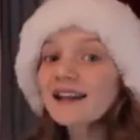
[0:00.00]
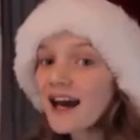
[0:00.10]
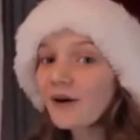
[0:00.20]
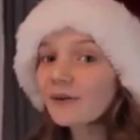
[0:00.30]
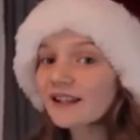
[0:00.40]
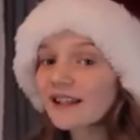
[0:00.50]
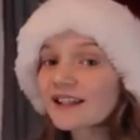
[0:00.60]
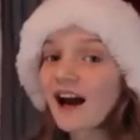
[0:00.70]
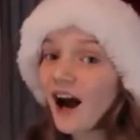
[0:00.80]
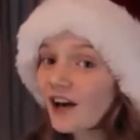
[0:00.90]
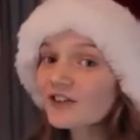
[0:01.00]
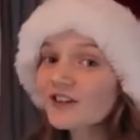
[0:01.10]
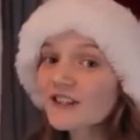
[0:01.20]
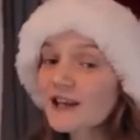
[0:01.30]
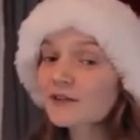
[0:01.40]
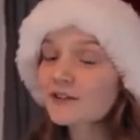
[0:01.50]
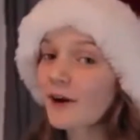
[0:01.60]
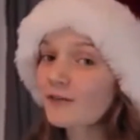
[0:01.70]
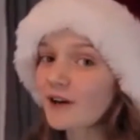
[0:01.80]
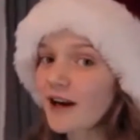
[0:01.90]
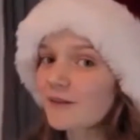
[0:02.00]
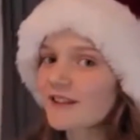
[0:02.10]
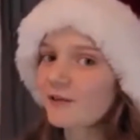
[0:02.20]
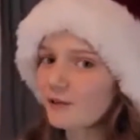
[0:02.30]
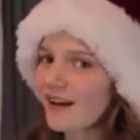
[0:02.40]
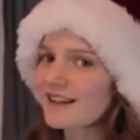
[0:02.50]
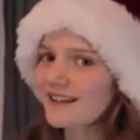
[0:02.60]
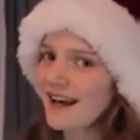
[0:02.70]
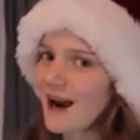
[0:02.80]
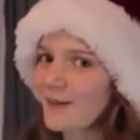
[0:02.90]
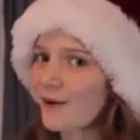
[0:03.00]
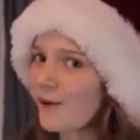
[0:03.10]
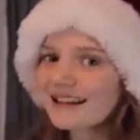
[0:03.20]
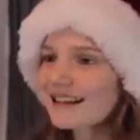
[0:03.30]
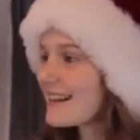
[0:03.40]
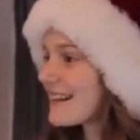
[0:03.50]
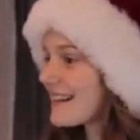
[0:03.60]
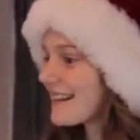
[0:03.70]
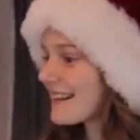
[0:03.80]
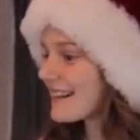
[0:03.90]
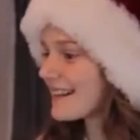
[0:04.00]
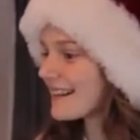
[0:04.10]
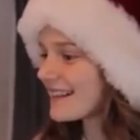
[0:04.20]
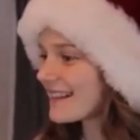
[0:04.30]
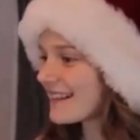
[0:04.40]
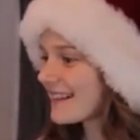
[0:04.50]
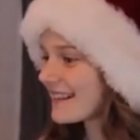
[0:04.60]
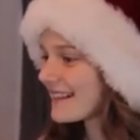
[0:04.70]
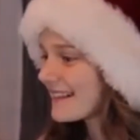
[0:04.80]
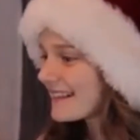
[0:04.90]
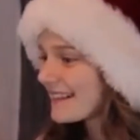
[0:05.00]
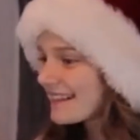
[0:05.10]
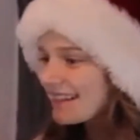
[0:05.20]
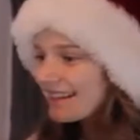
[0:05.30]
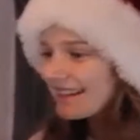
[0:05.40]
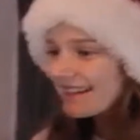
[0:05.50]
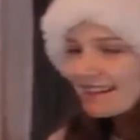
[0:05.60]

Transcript: Now we need 175 grams of grated apple. I have mine massive.